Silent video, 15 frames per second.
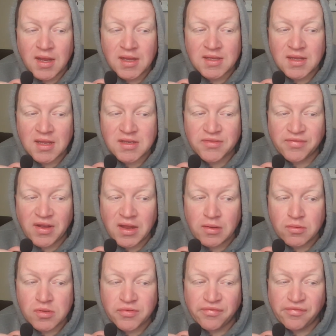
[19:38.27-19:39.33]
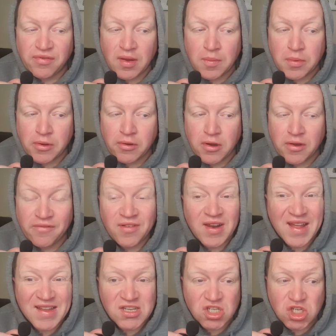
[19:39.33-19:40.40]
His last fight was February
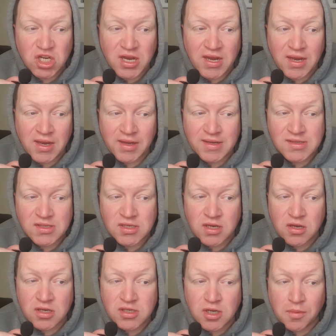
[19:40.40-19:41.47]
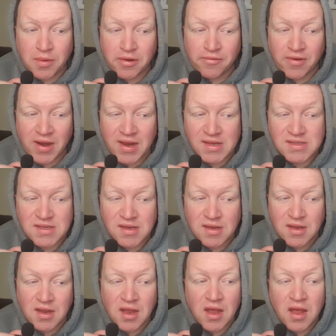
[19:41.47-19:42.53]
of last year against Dominic Reyes,
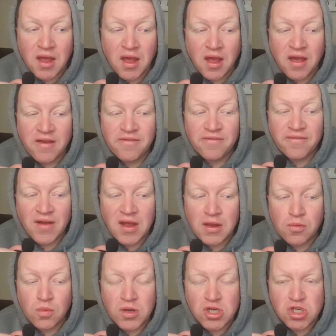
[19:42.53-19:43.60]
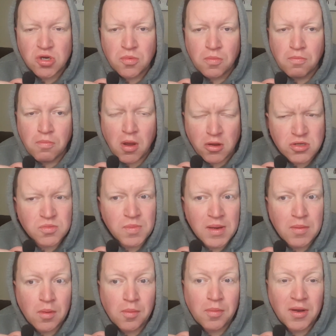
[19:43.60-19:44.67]
a fight which most
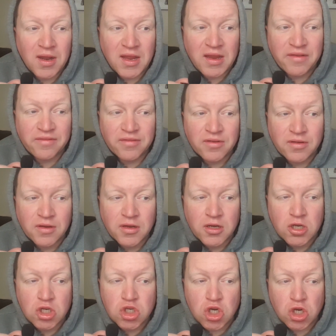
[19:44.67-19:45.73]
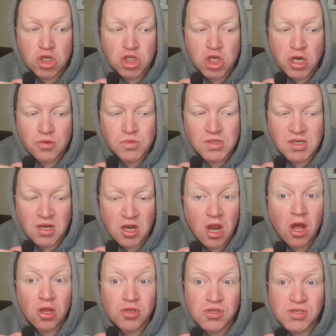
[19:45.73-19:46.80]
people believe Jon Jones
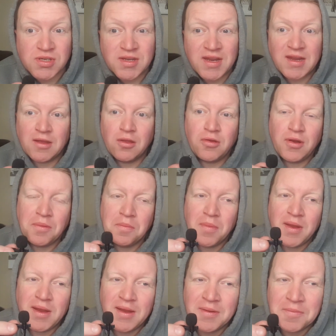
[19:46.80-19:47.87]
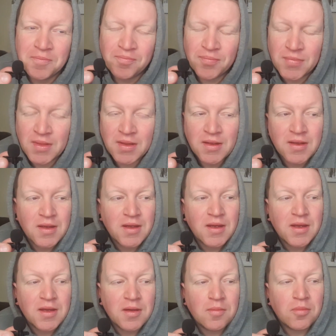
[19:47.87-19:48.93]
lost, including me.
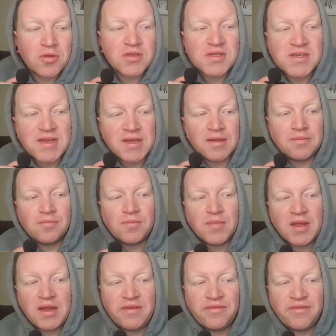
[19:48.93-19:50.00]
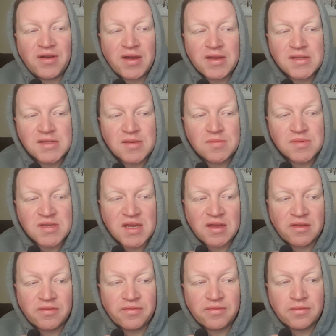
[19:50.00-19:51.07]
But still, he finds
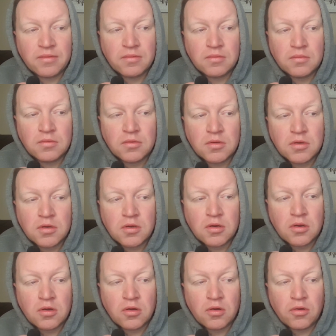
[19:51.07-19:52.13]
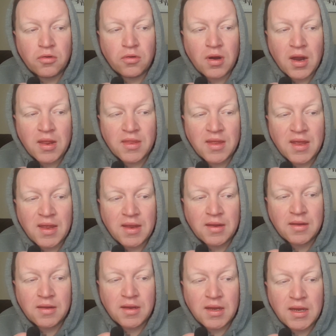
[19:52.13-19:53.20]
himself right there
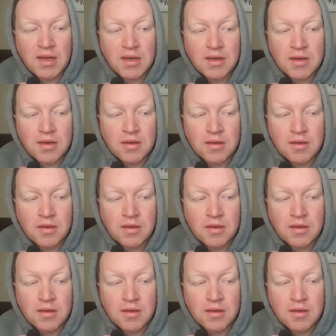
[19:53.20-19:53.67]
in